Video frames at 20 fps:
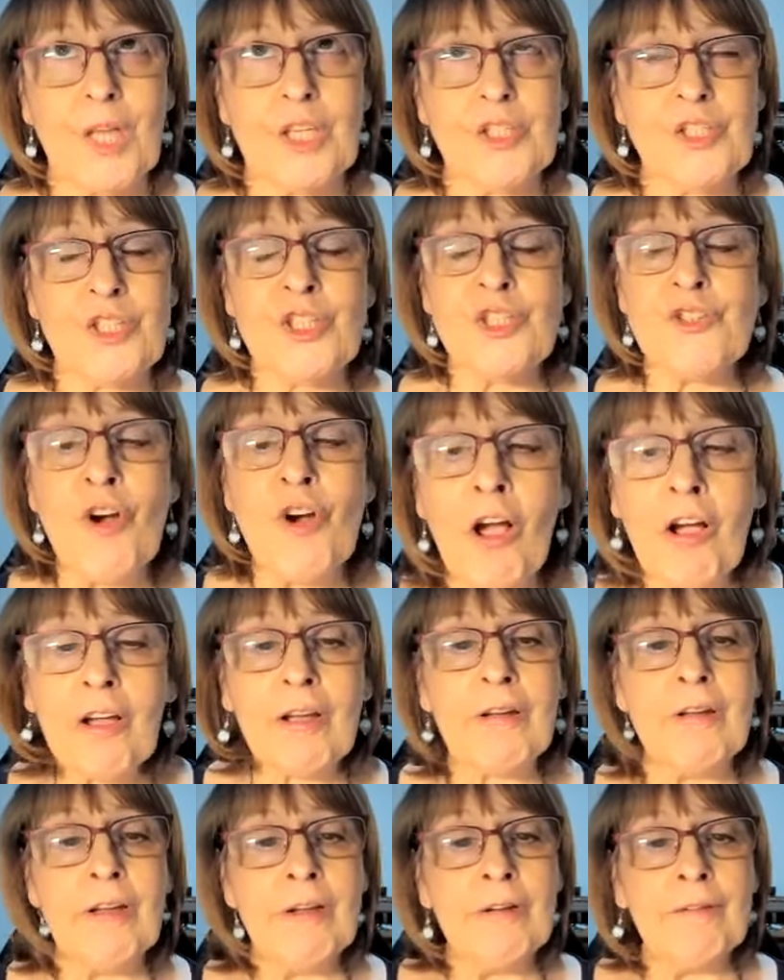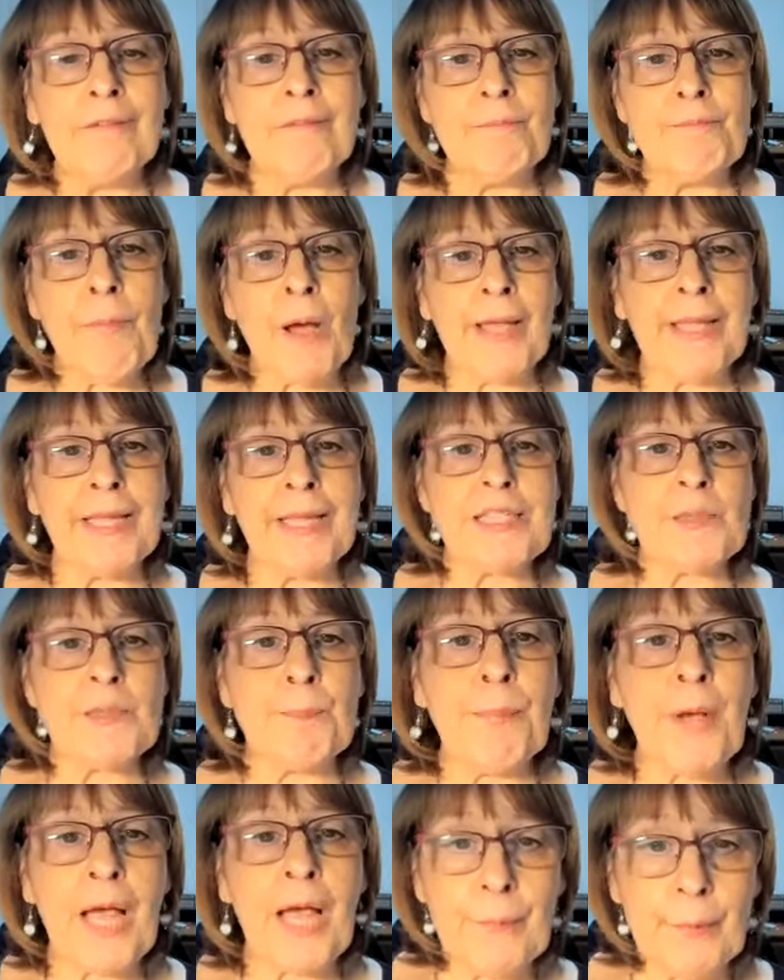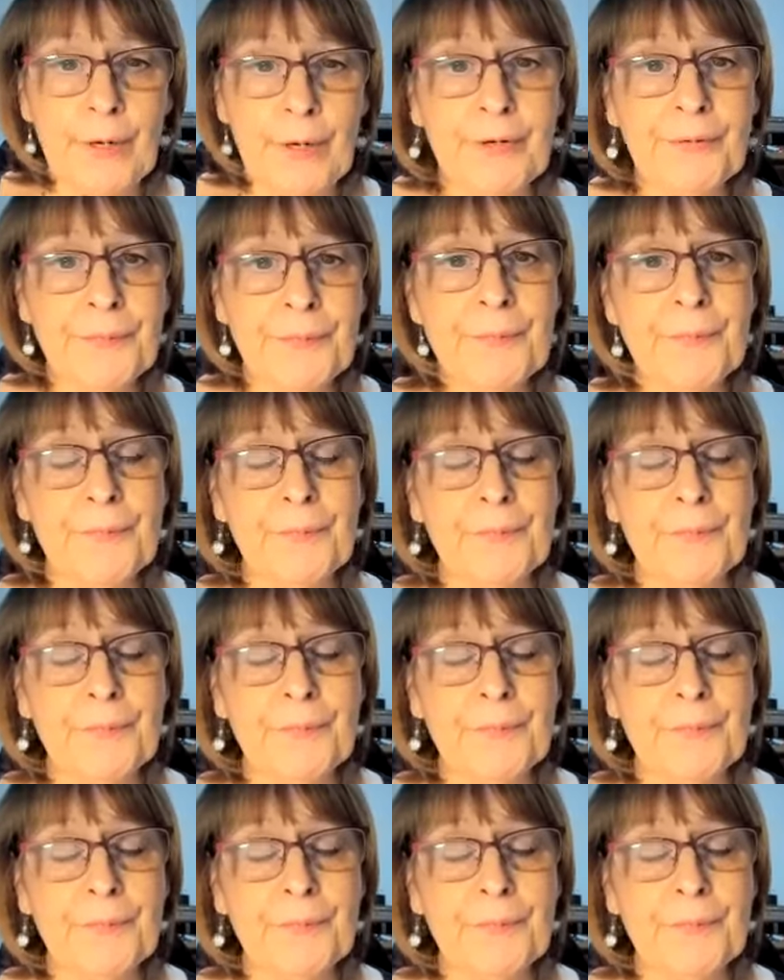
struck by its power